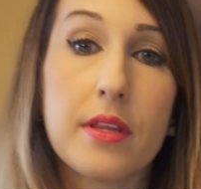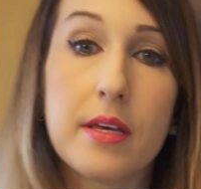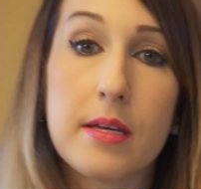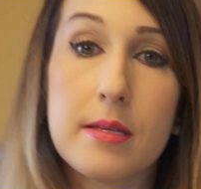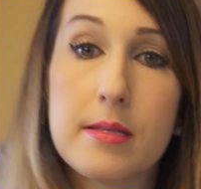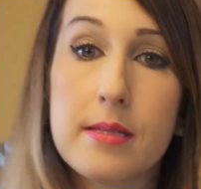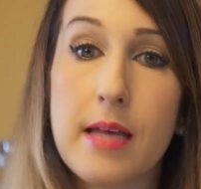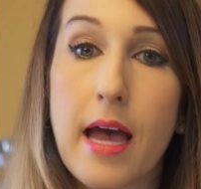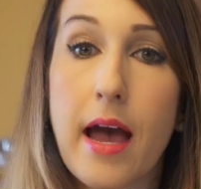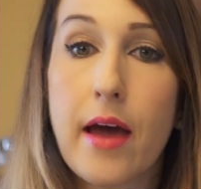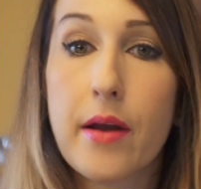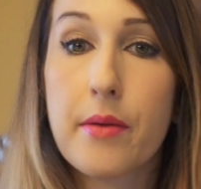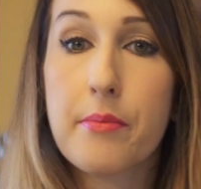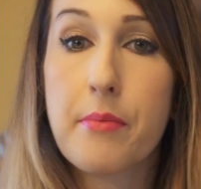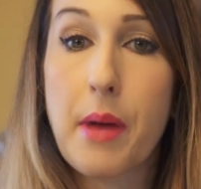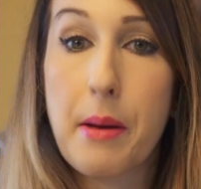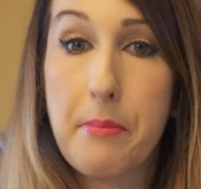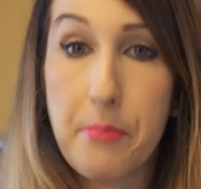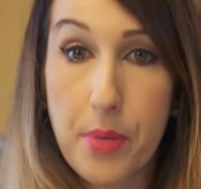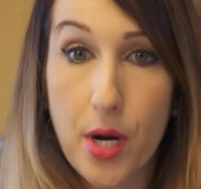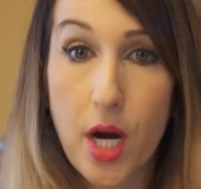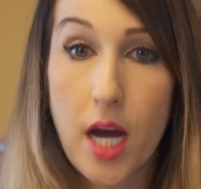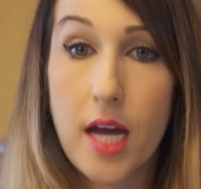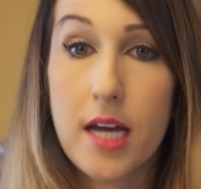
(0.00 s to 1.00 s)
this out of my
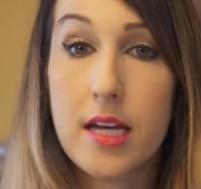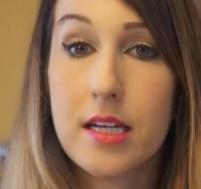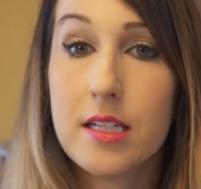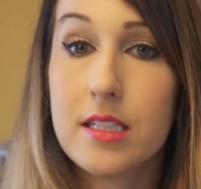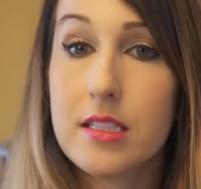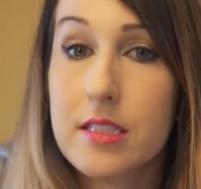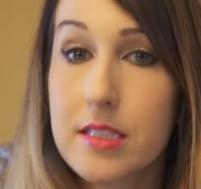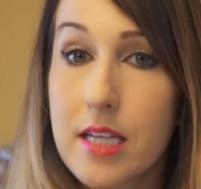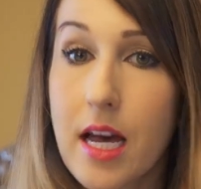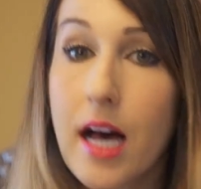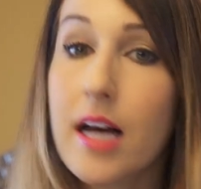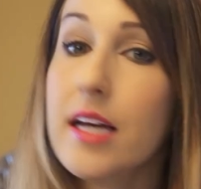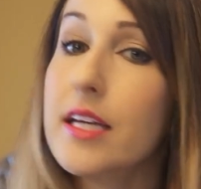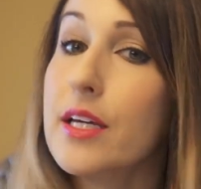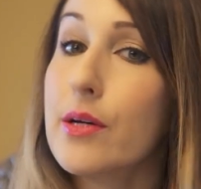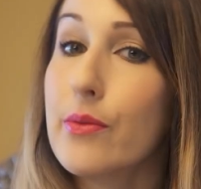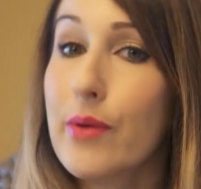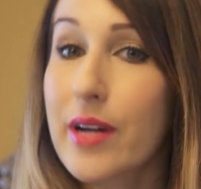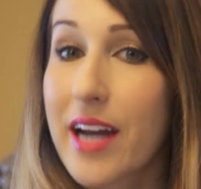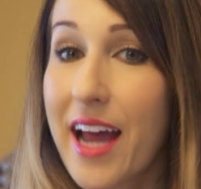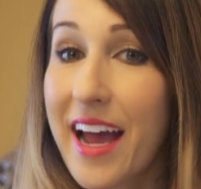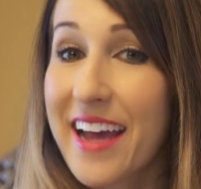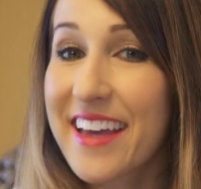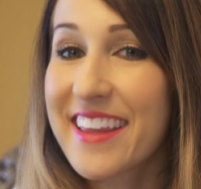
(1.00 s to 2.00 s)
butt and tell you
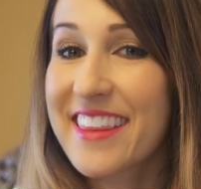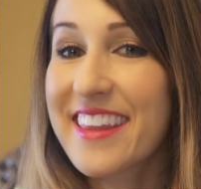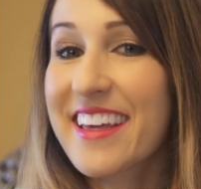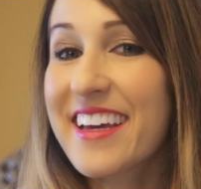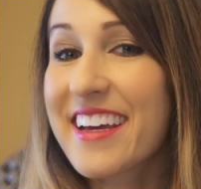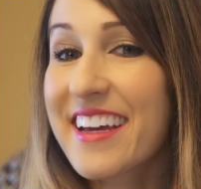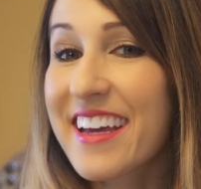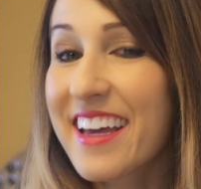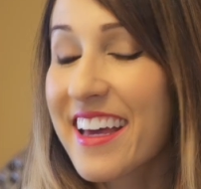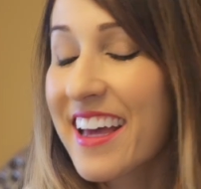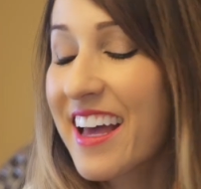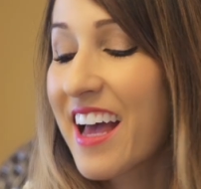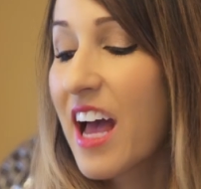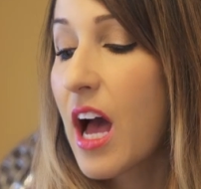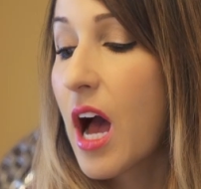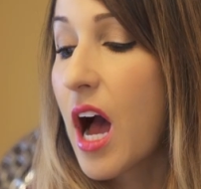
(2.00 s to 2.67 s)
what I think.